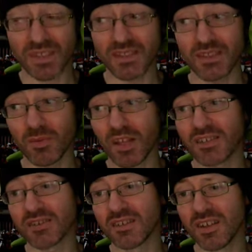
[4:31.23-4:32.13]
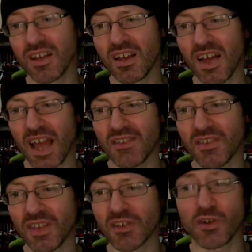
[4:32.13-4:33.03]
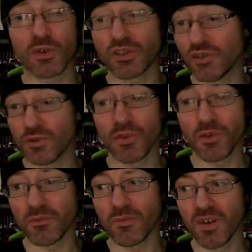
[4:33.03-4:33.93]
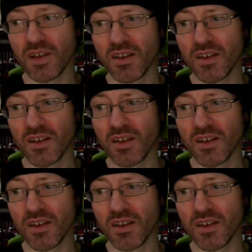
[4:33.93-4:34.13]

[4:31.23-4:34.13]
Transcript: Disney Plus, and that they don't know what to do with them,